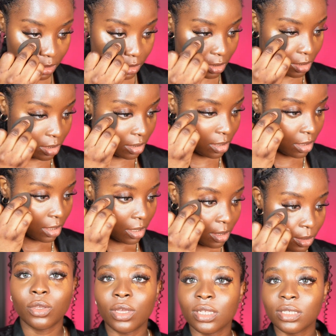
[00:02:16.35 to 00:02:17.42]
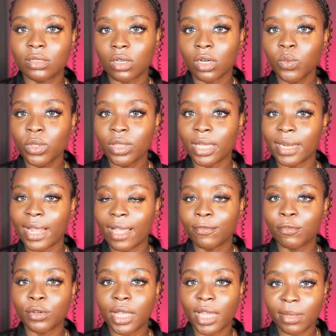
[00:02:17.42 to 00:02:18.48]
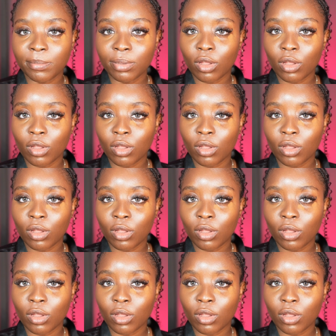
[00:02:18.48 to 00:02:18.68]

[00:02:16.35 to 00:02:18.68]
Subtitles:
So you can start with an iPhone 8